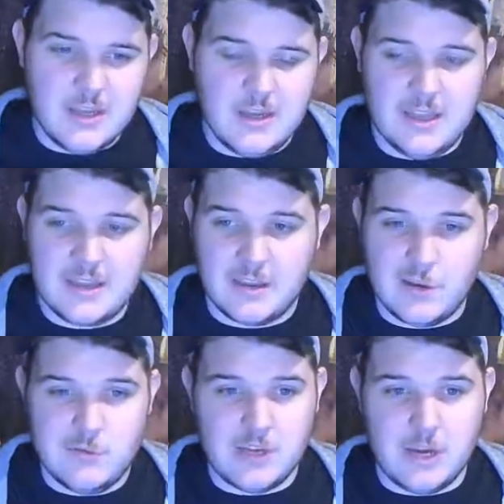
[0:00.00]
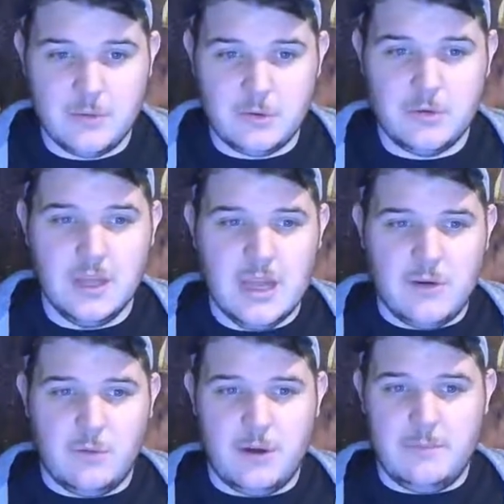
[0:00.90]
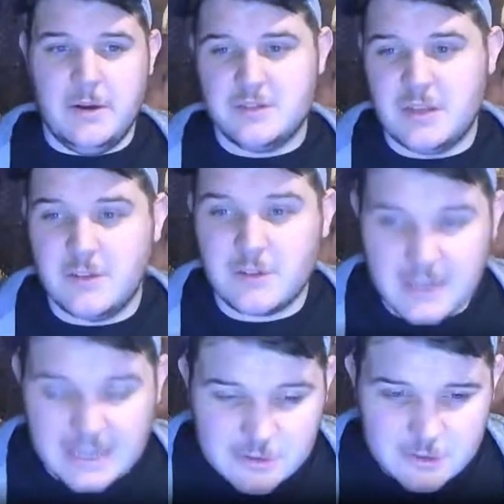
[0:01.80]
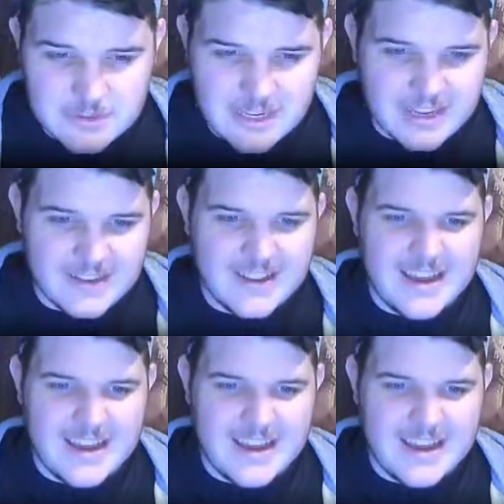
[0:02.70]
It can go double what most other cantrips can,